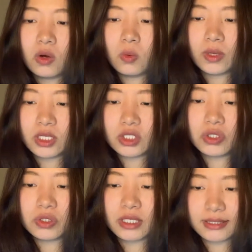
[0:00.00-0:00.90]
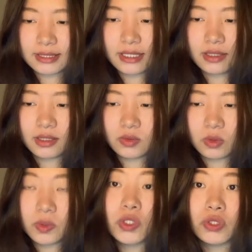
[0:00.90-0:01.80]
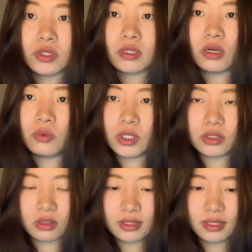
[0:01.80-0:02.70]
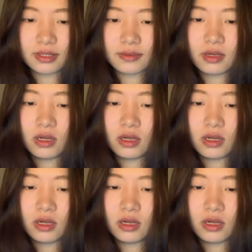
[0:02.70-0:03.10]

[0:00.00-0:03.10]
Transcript: we need to consider when we choose the resources.